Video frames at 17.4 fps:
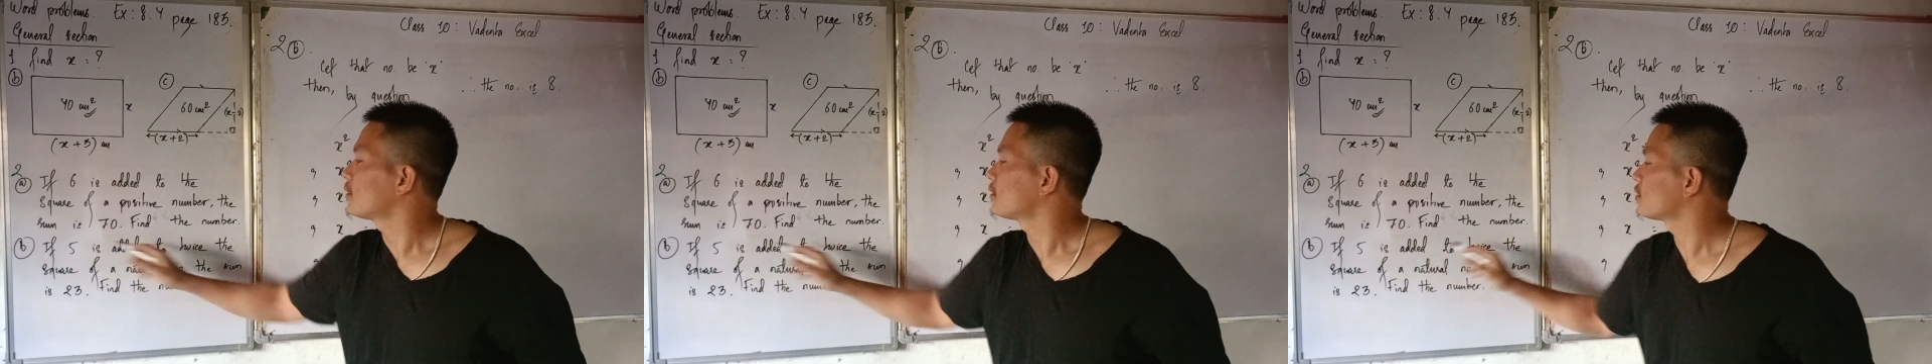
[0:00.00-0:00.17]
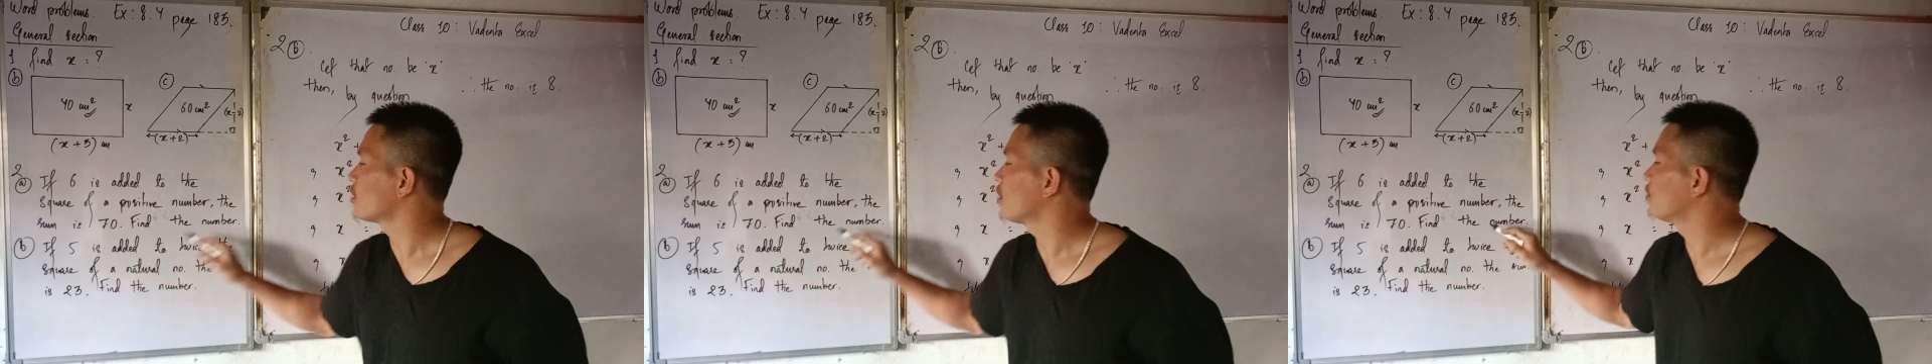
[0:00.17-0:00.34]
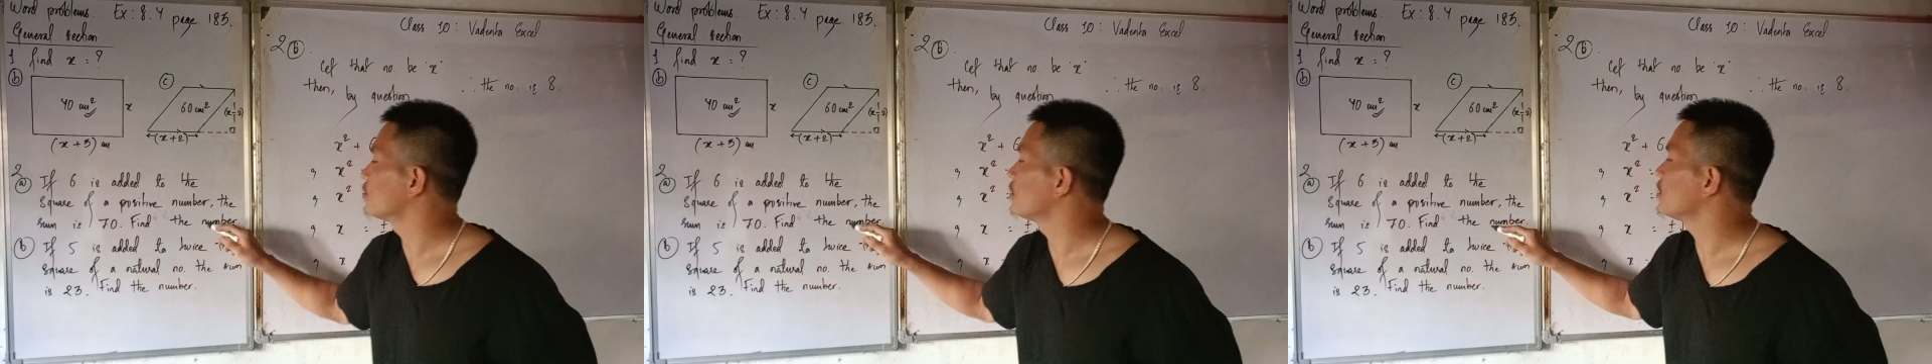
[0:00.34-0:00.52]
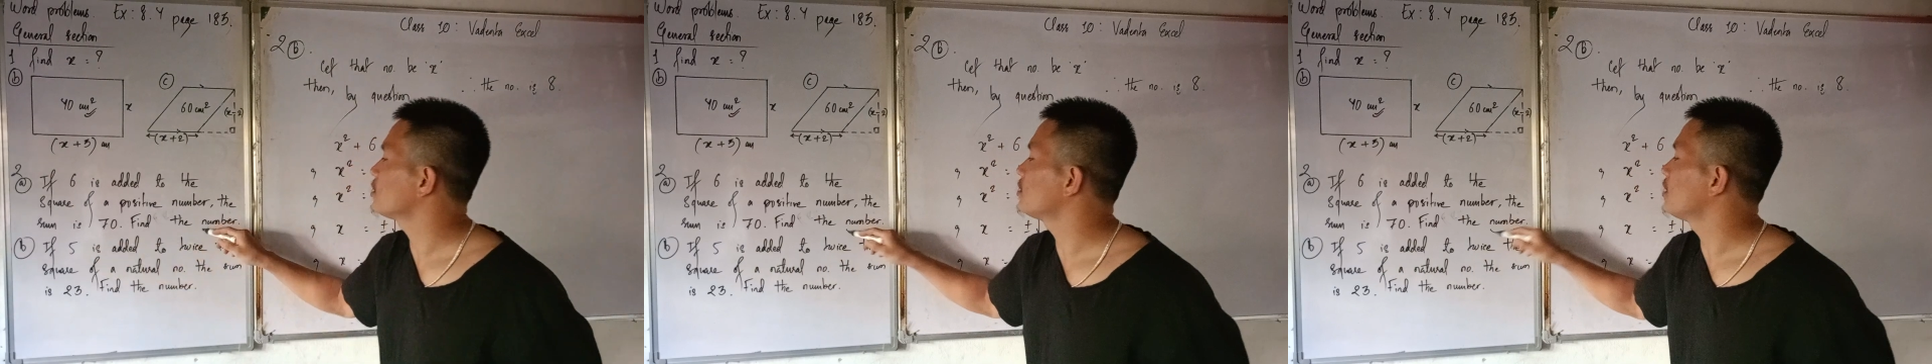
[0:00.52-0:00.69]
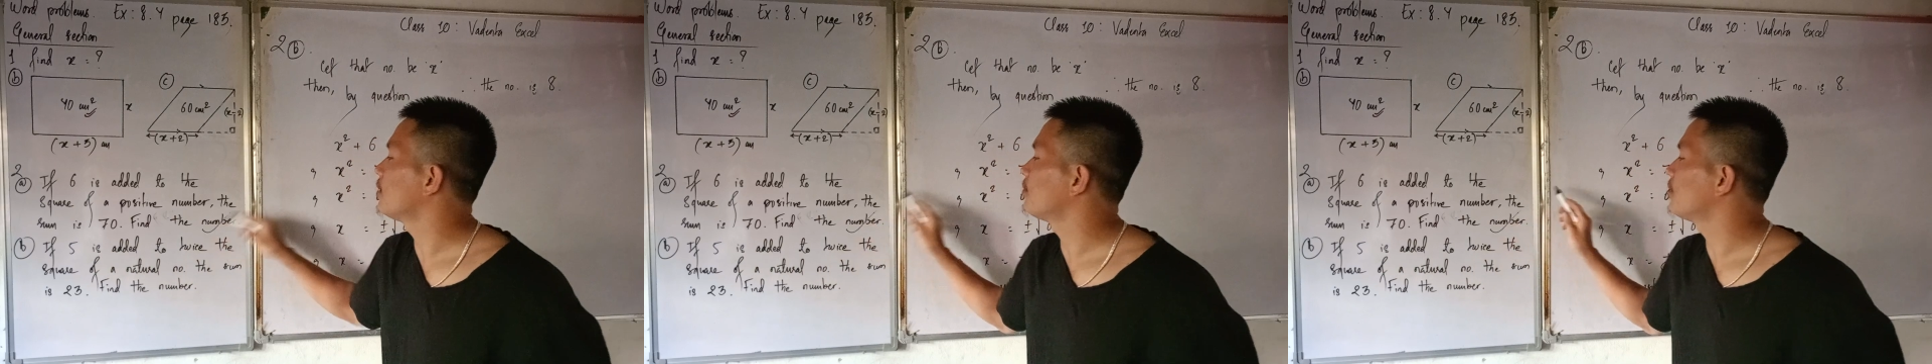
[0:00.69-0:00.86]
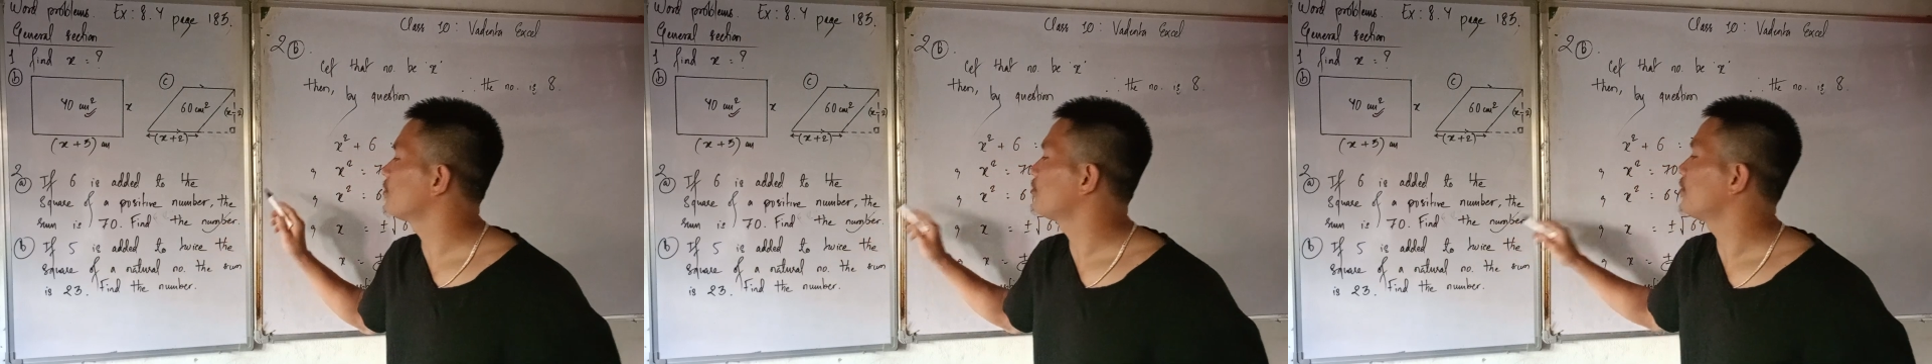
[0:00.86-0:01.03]
so this
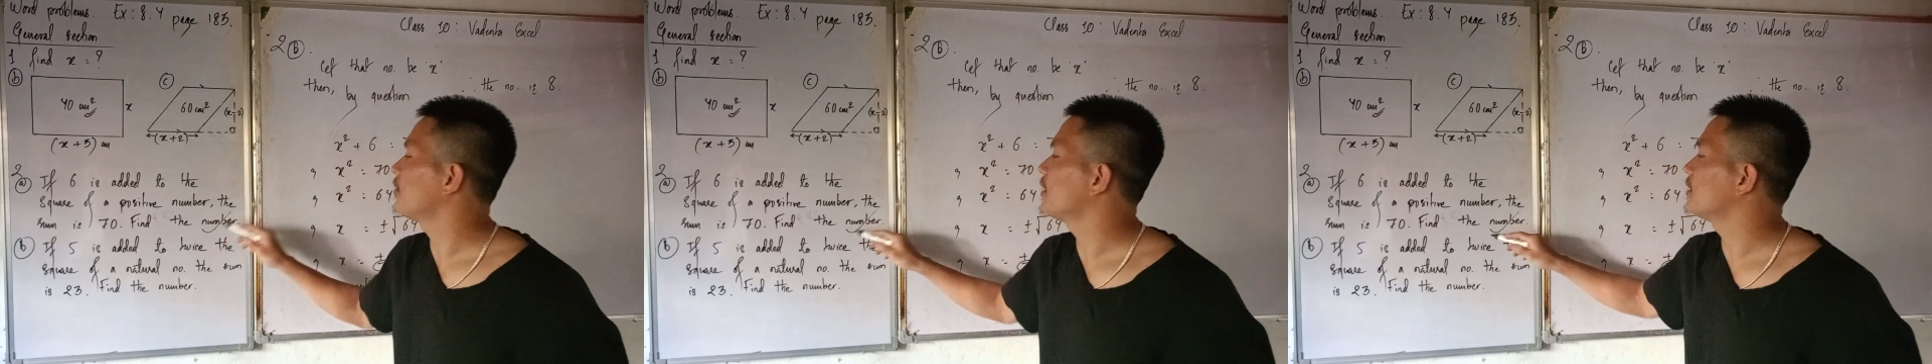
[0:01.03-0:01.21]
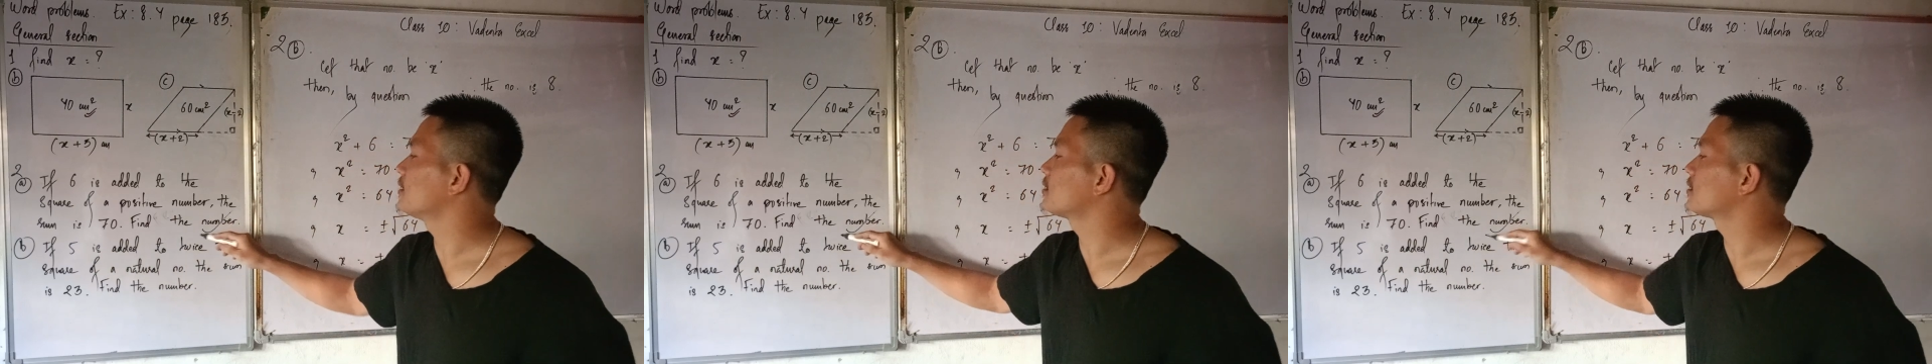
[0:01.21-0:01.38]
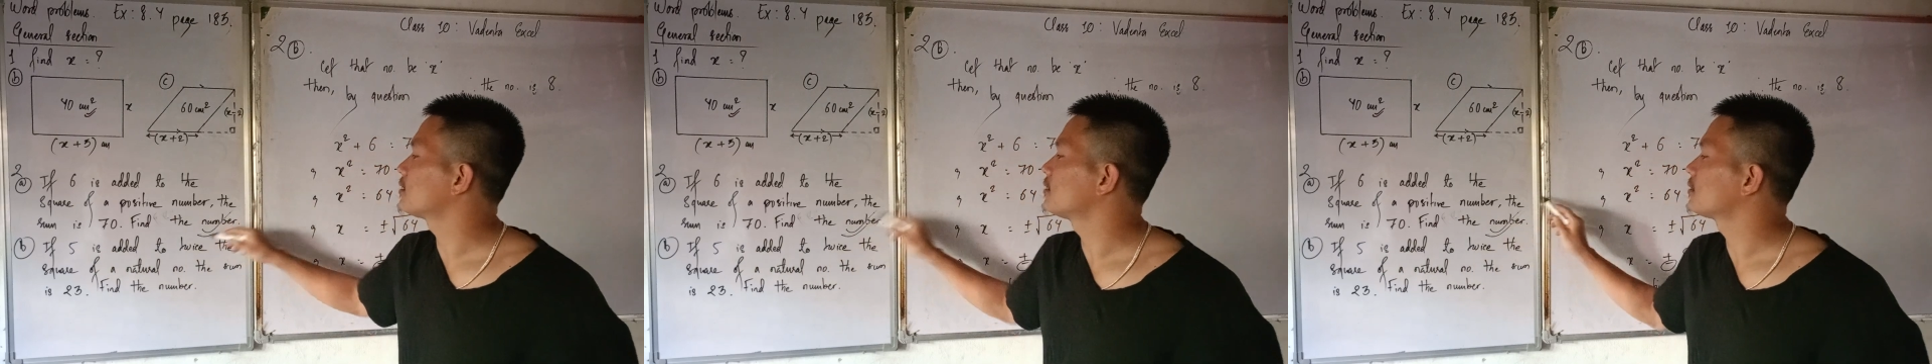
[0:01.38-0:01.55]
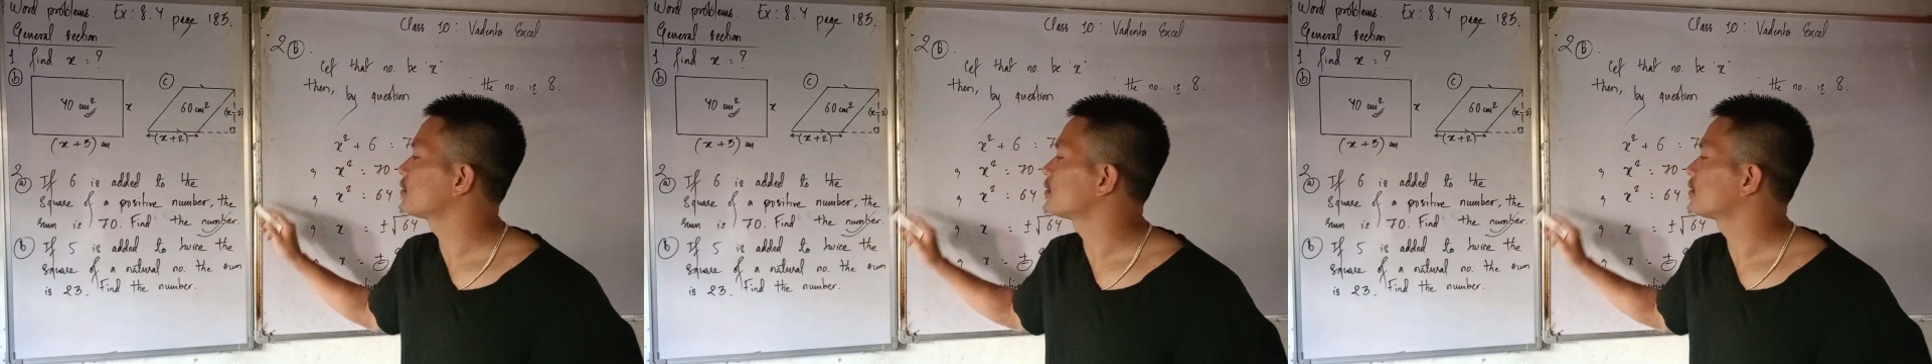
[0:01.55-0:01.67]
number finished.